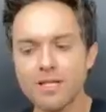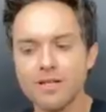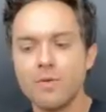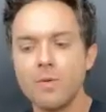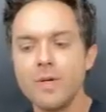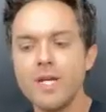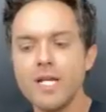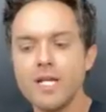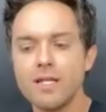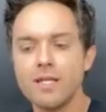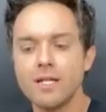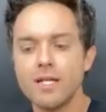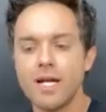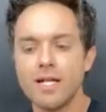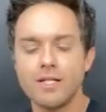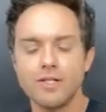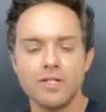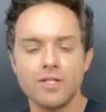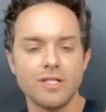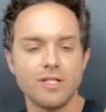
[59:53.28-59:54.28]
a queen of the
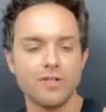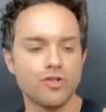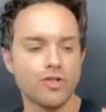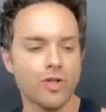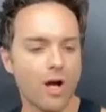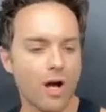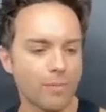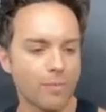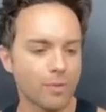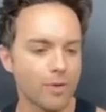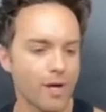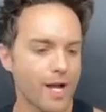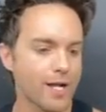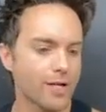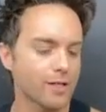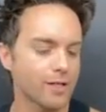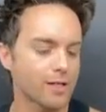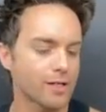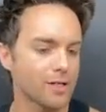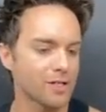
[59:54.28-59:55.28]
'90s. She's in
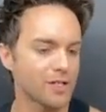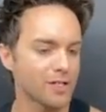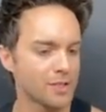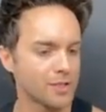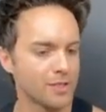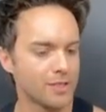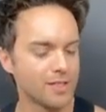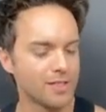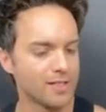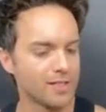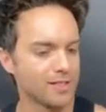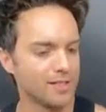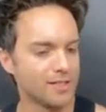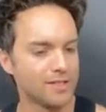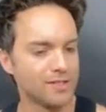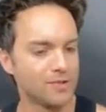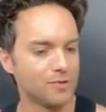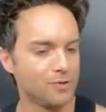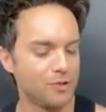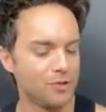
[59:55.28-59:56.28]
Jawbreaker.
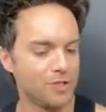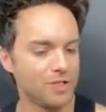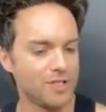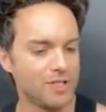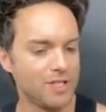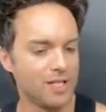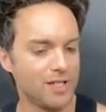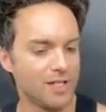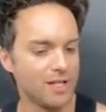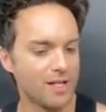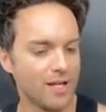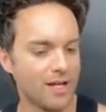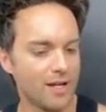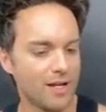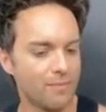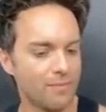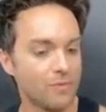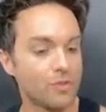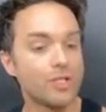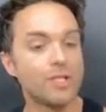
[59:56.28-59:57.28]
She's
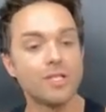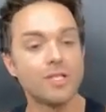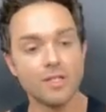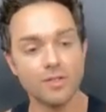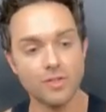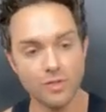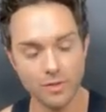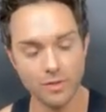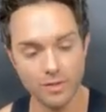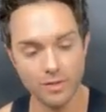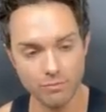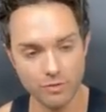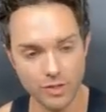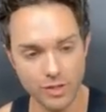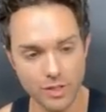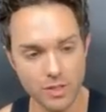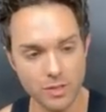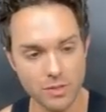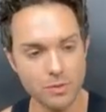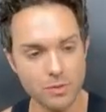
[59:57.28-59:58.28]
in Scream
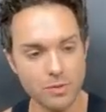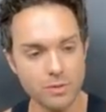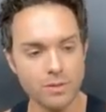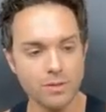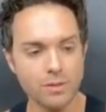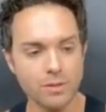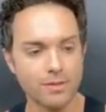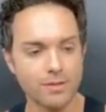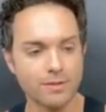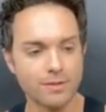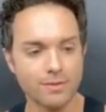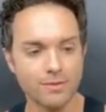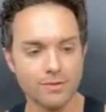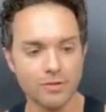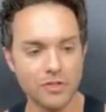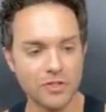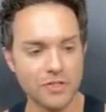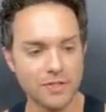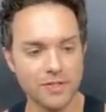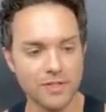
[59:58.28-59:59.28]
2.
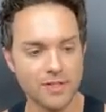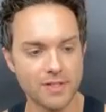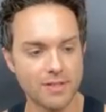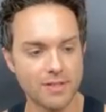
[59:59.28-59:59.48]
She's